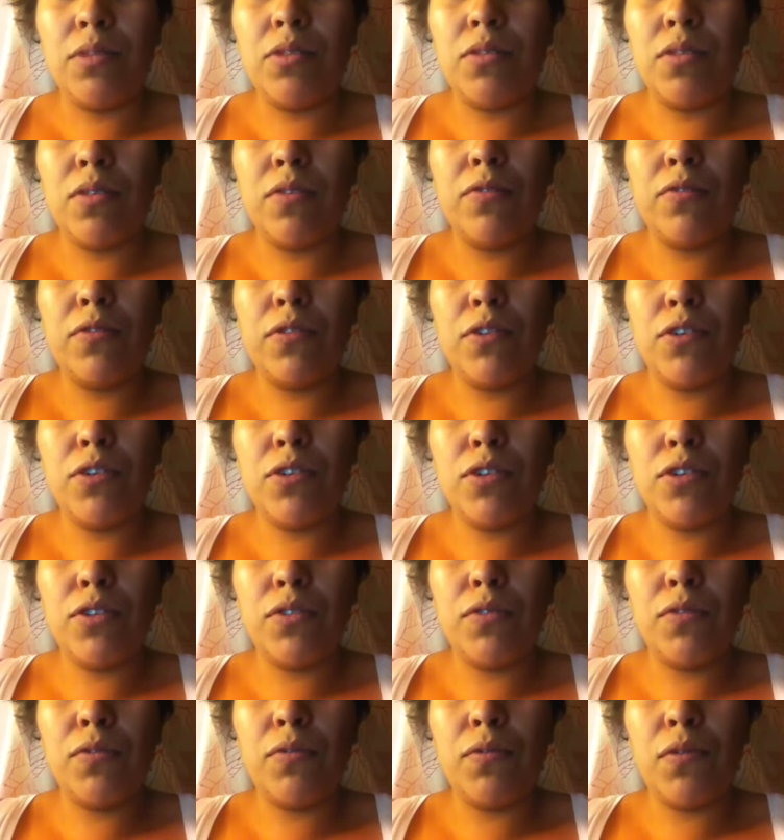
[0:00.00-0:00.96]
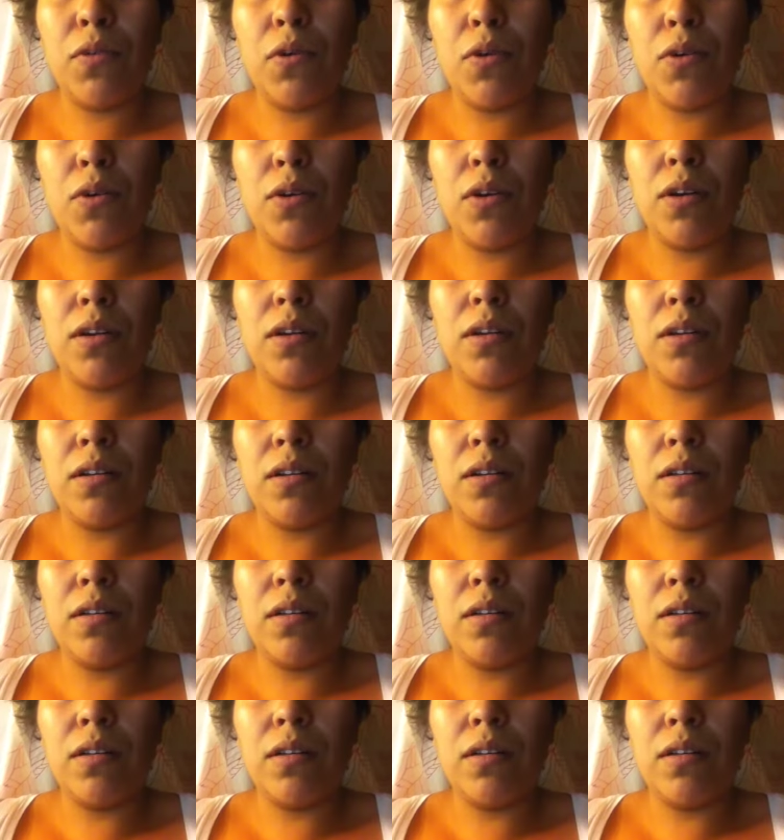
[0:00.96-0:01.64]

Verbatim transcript: So the first four